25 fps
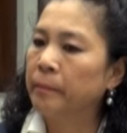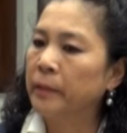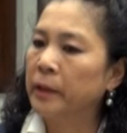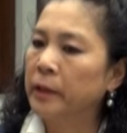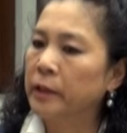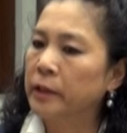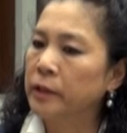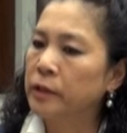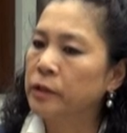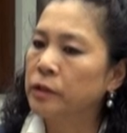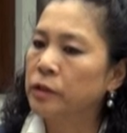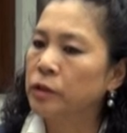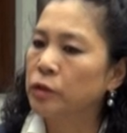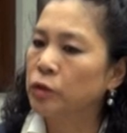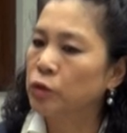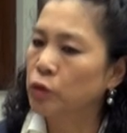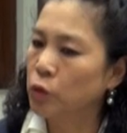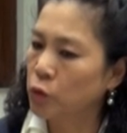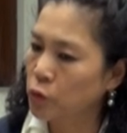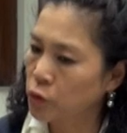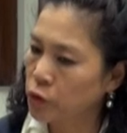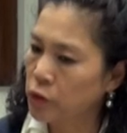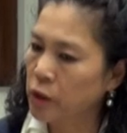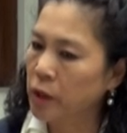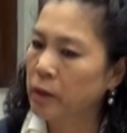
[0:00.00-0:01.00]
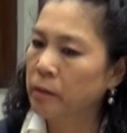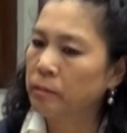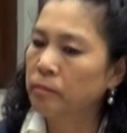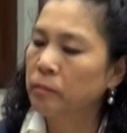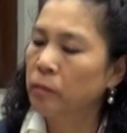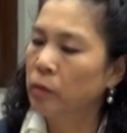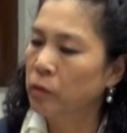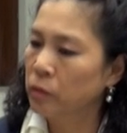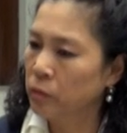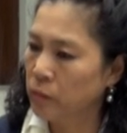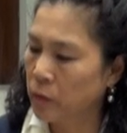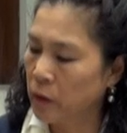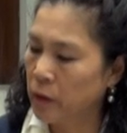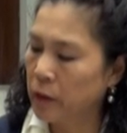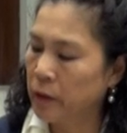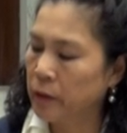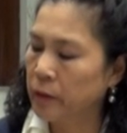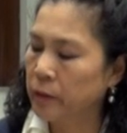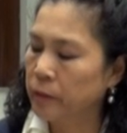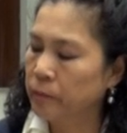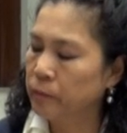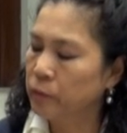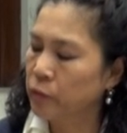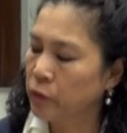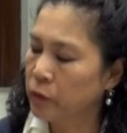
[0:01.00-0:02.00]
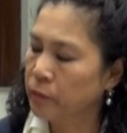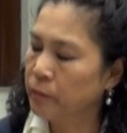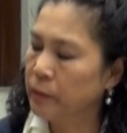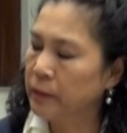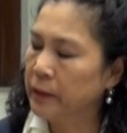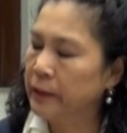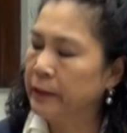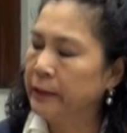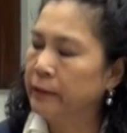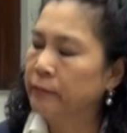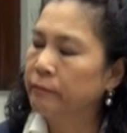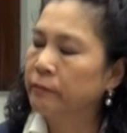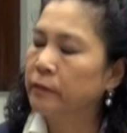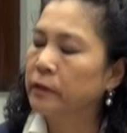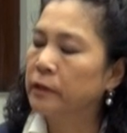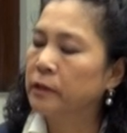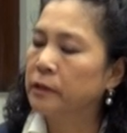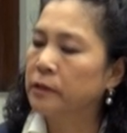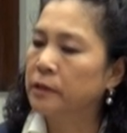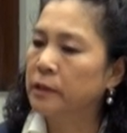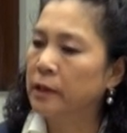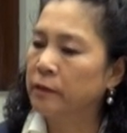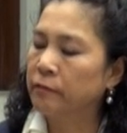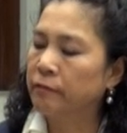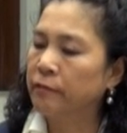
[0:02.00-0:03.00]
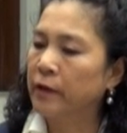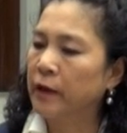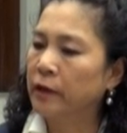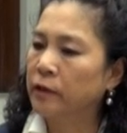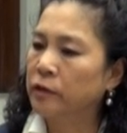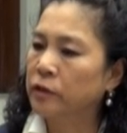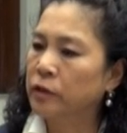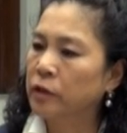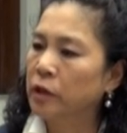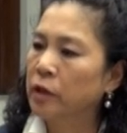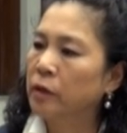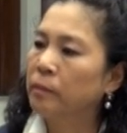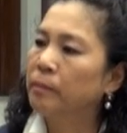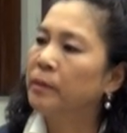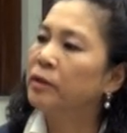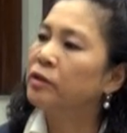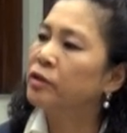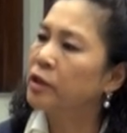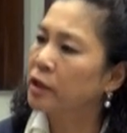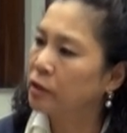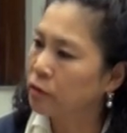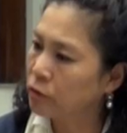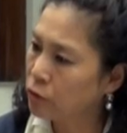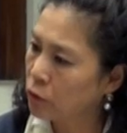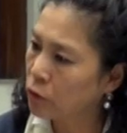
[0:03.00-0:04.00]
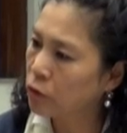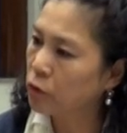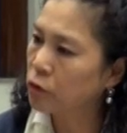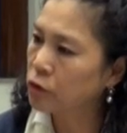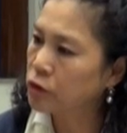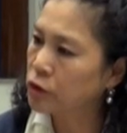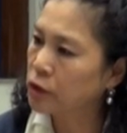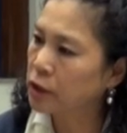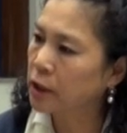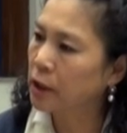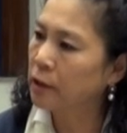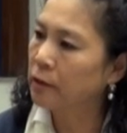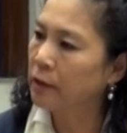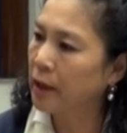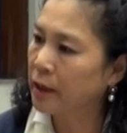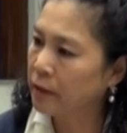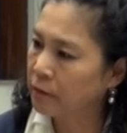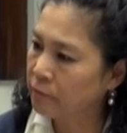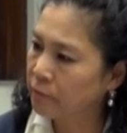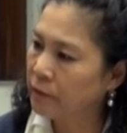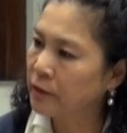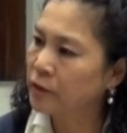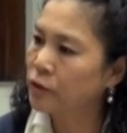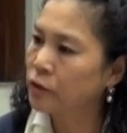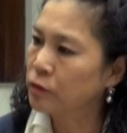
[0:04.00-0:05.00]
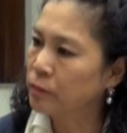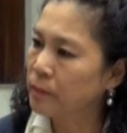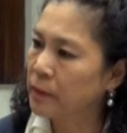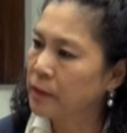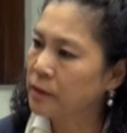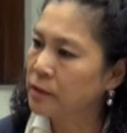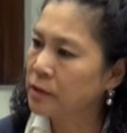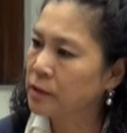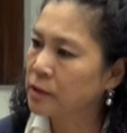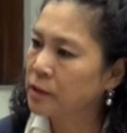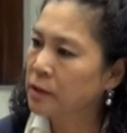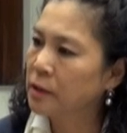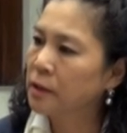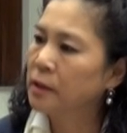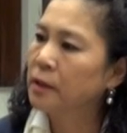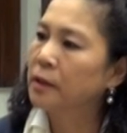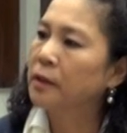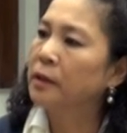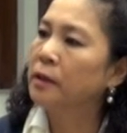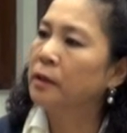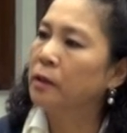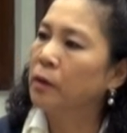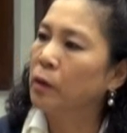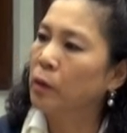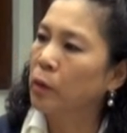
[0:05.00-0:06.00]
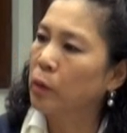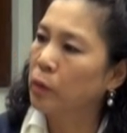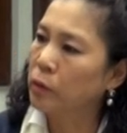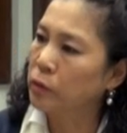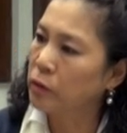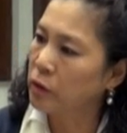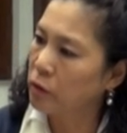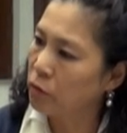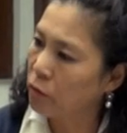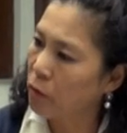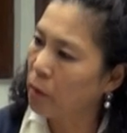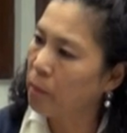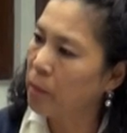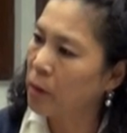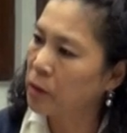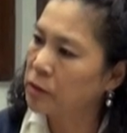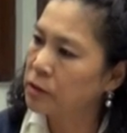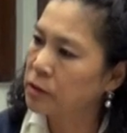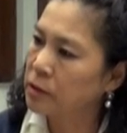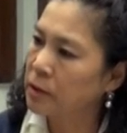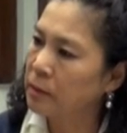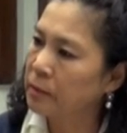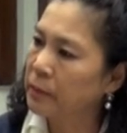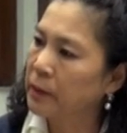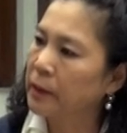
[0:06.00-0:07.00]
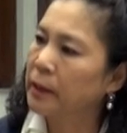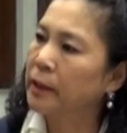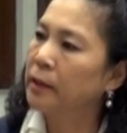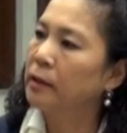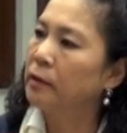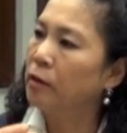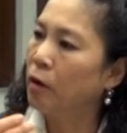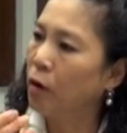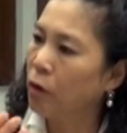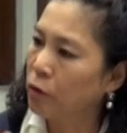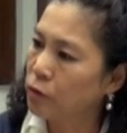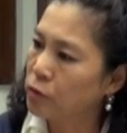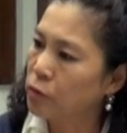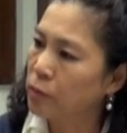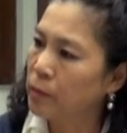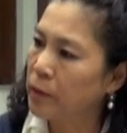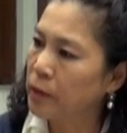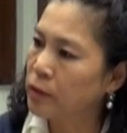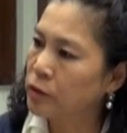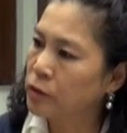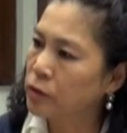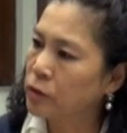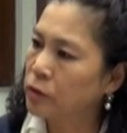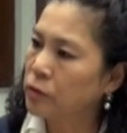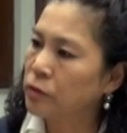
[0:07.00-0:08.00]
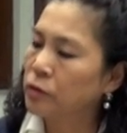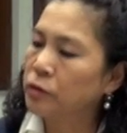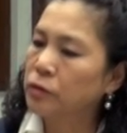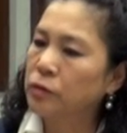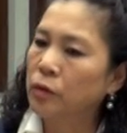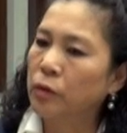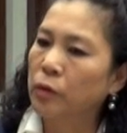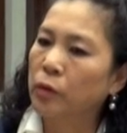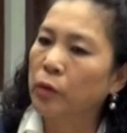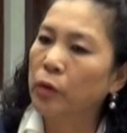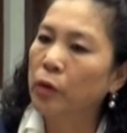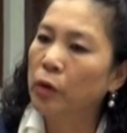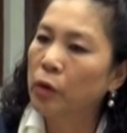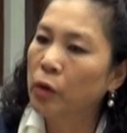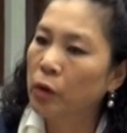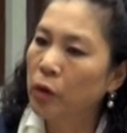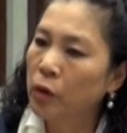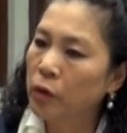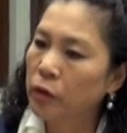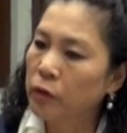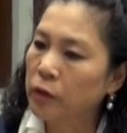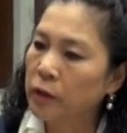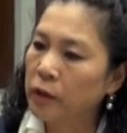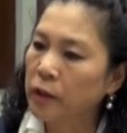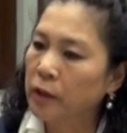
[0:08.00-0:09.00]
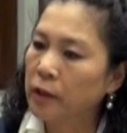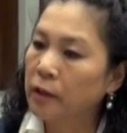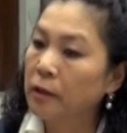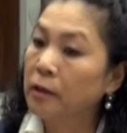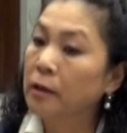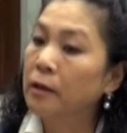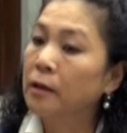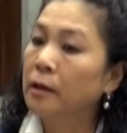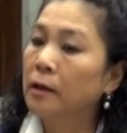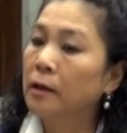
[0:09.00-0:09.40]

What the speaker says: it is a short-term, we believe, is effect, but technological advancement, the robots coming in, automation, so the